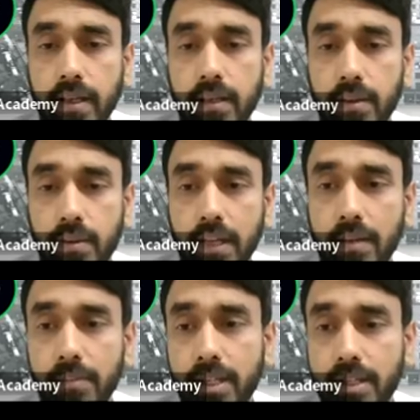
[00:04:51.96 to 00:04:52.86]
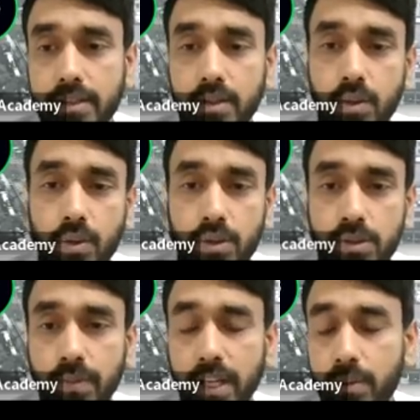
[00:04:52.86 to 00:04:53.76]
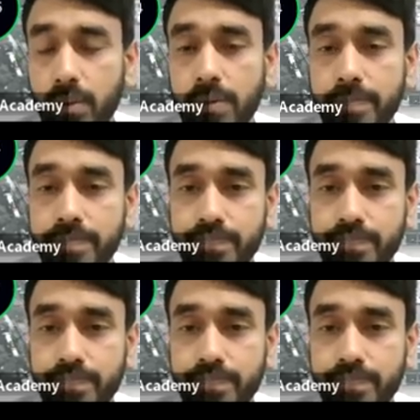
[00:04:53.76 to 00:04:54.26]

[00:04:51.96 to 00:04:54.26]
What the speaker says: Can you tell me its roots below?